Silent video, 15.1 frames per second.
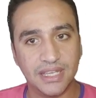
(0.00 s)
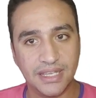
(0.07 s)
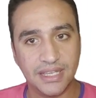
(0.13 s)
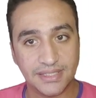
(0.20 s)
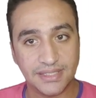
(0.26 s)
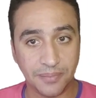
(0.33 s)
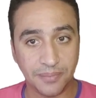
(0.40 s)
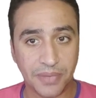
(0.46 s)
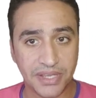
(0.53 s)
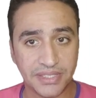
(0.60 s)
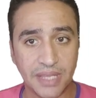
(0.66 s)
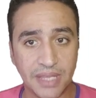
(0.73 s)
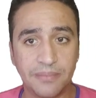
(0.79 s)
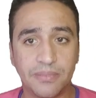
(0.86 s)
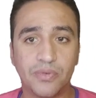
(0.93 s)
step by
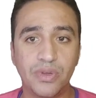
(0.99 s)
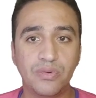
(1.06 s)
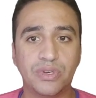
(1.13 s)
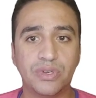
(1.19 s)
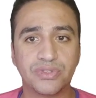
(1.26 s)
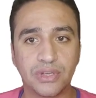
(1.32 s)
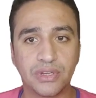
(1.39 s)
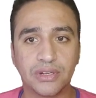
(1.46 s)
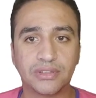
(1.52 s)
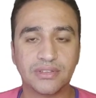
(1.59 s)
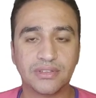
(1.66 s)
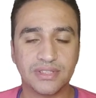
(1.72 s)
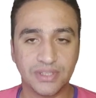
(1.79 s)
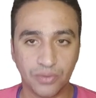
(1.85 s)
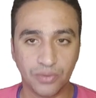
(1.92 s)
step, we will start
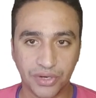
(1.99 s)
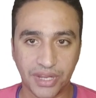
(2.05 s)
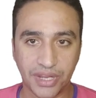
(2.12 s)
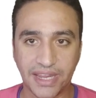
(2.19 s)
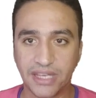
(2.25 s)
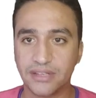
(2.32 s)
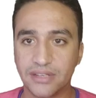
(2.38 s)
the work again.